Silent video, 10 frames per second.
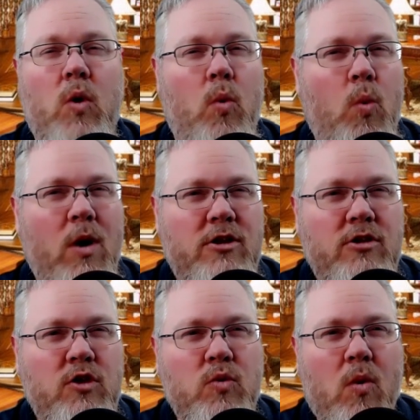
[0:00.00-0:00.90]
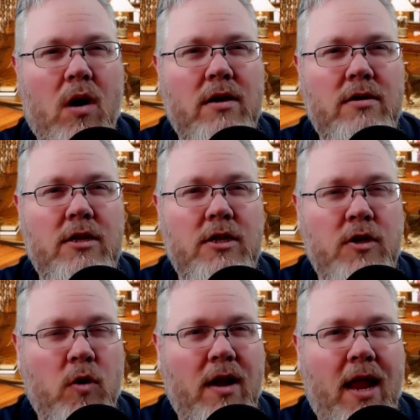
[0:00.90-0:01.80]
What do you want
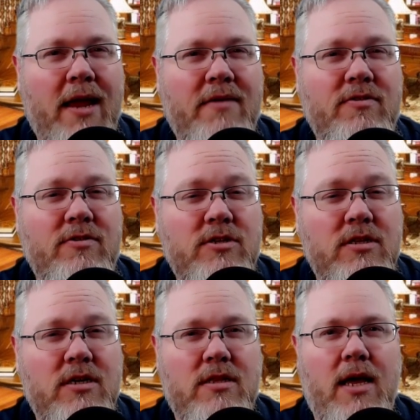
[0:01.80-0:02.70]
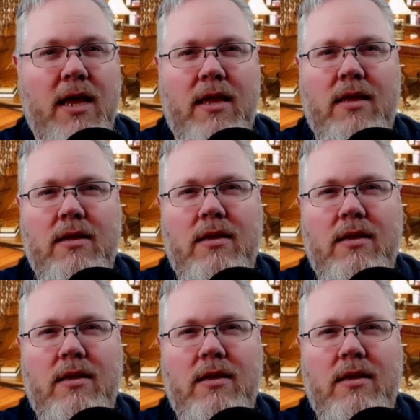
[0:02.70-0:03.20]
your life to look like?